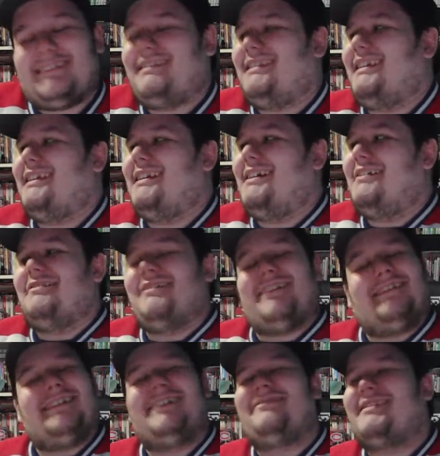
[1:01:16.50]
you know,
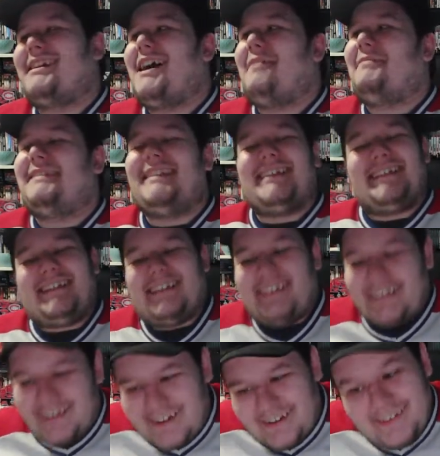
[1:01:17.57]
we're competition,
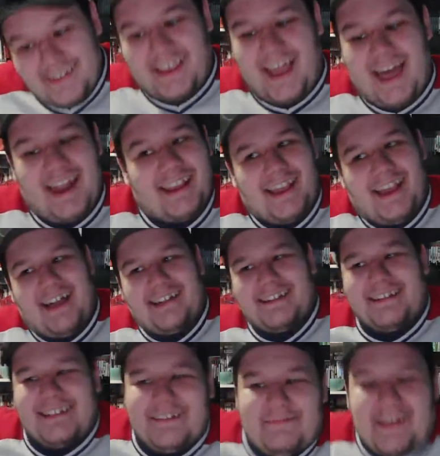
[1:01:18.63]
you know, you kind of got
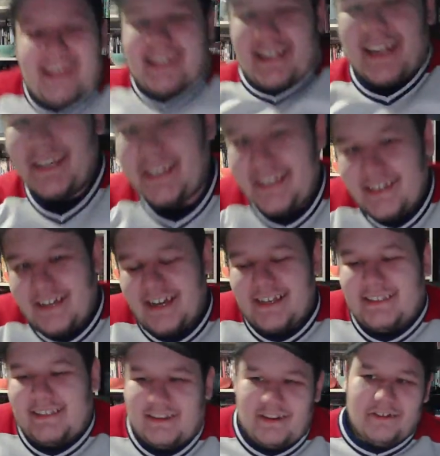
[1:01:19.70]
to pay attention to
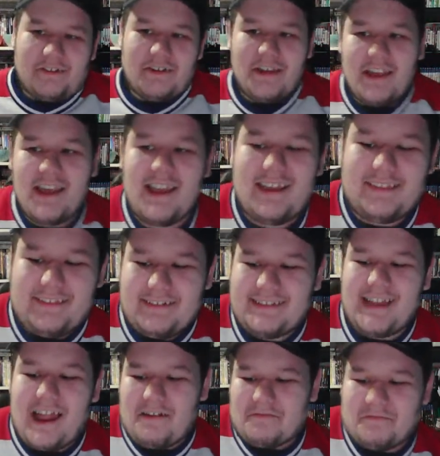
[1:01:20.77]
us, you know. There's
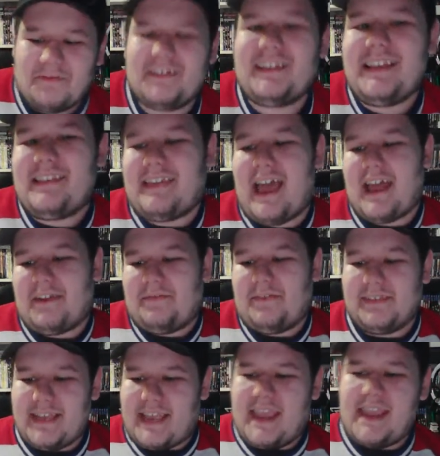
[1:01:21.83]
not really that. It feels
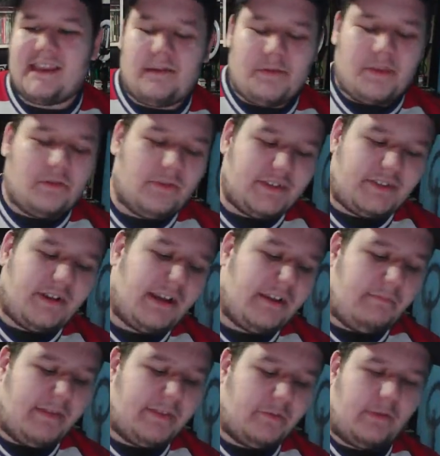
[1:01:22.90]
like AEW is trying to
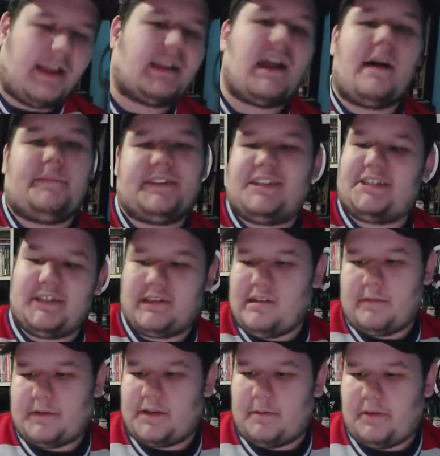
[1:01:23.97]
be direct competition to
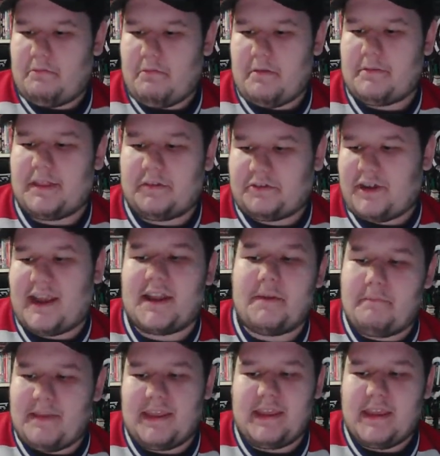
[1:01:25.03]
WWE without trying to
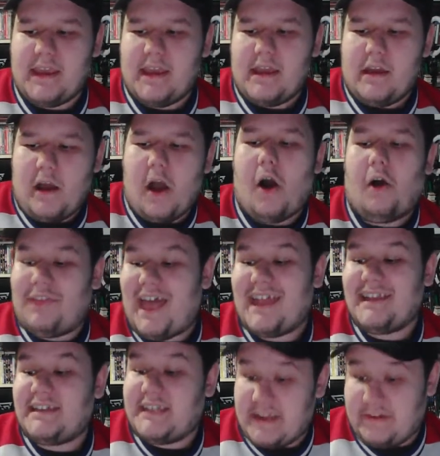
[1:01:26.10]
be all
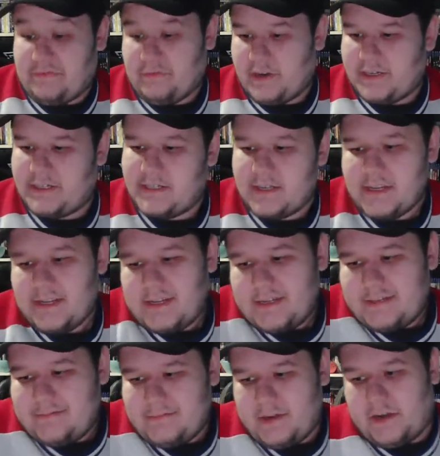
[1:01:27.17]
that different,
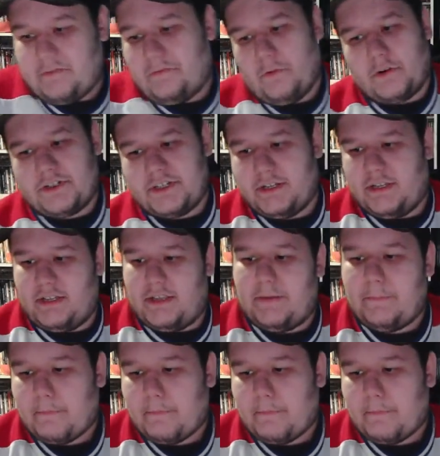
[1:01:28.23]
unfortunately.